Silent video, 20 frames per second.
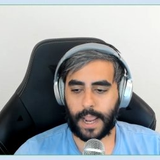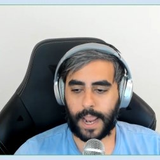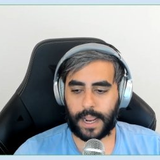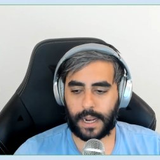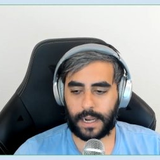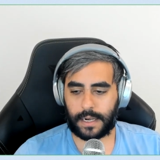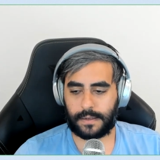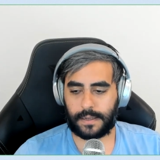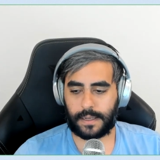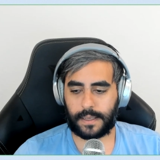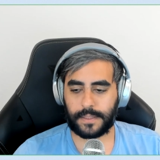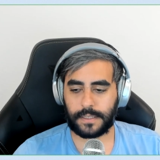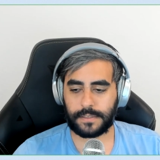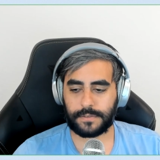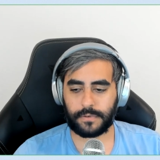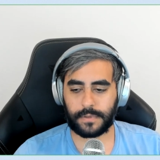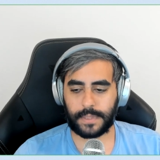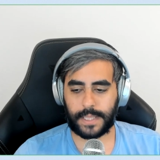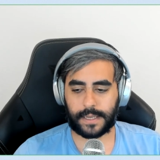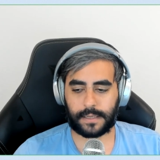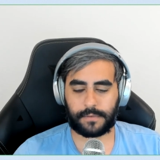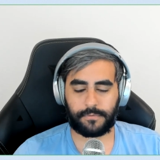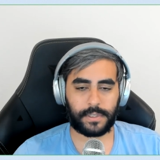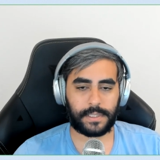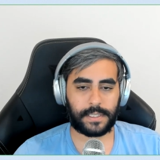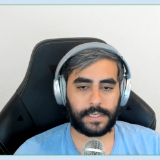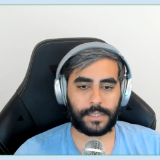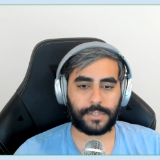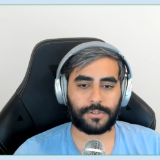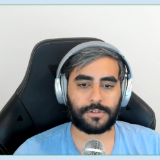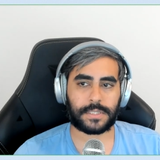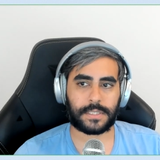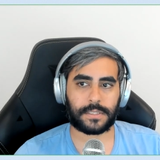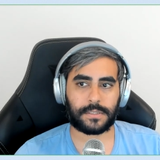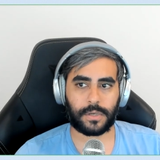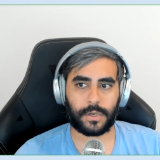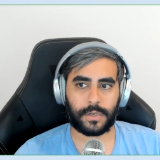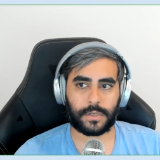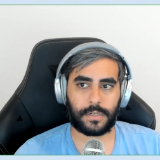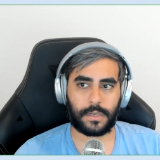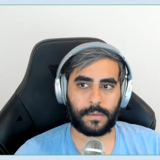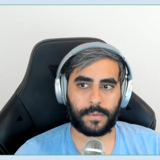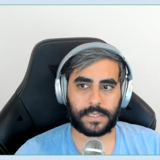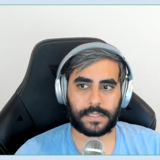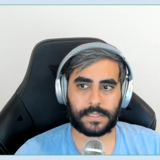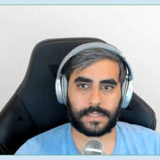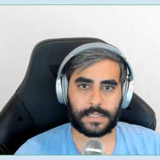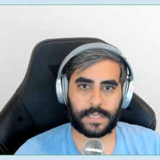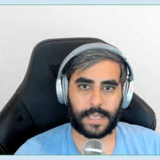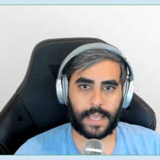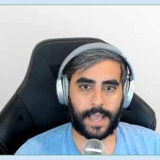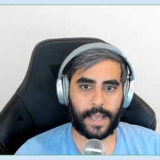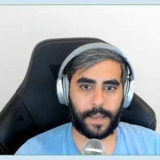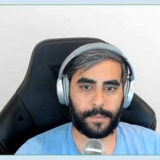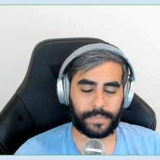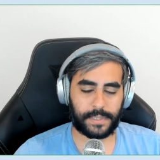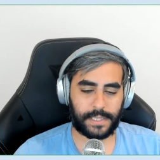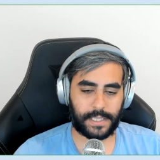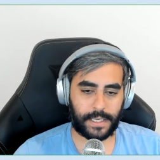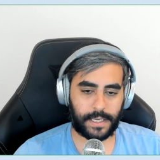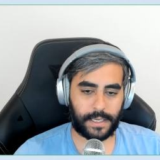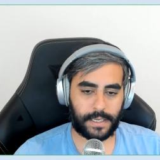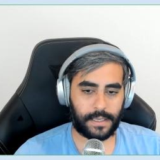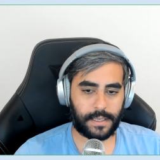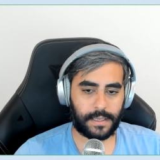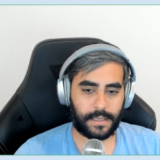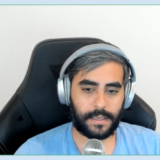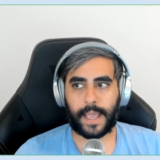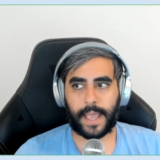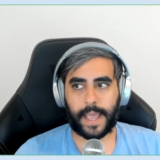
And, and there's re- like really interesting tokenomics at play.